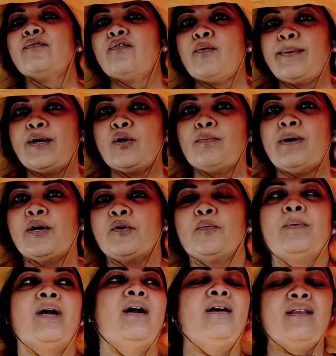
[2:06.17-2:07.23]
for my tomato
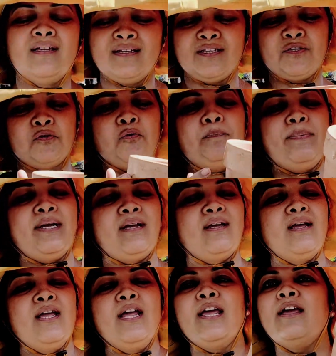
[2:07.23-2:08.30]
plant. This is too big.
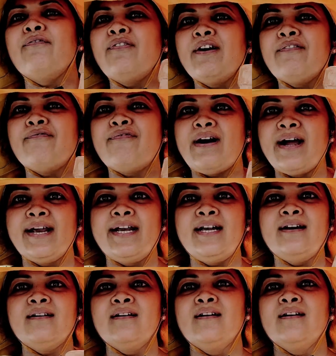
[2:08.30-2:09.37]
If I
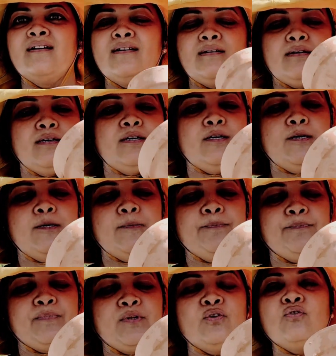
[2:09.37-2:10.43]
find
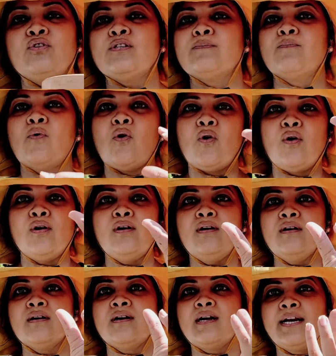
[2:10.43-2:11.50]
small
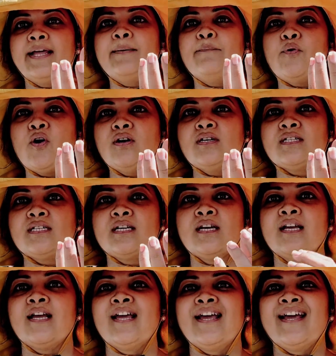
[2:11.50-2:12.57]
clay pots,
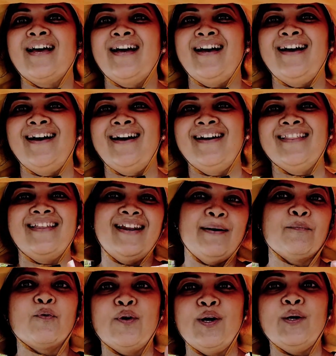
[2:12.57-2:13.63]
then
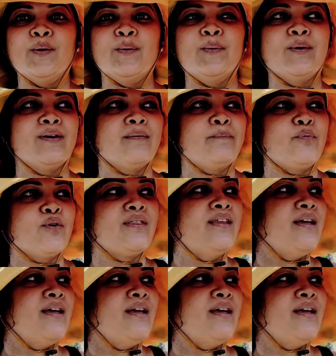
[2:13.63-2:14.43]
I'm going to put